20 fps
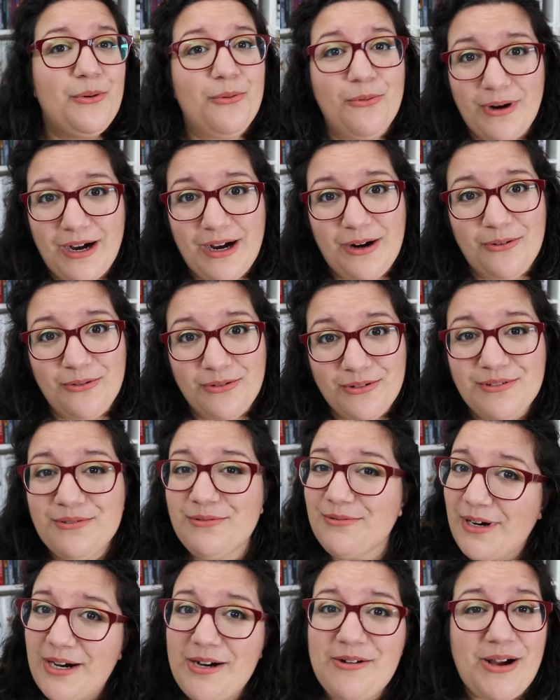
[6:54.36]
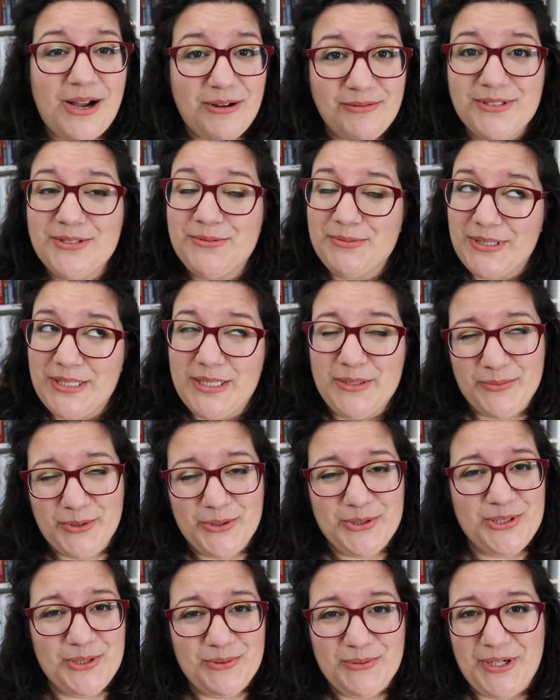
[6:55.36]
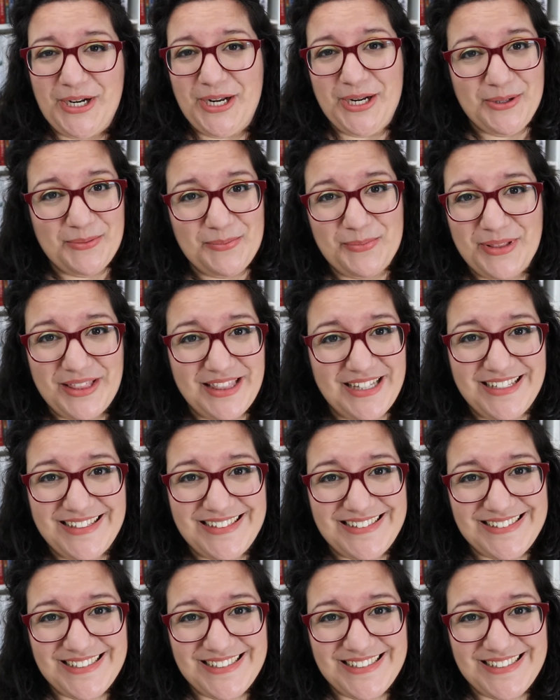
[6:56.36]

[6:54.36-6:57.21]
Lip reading: wow, I was really emotional when I opened these.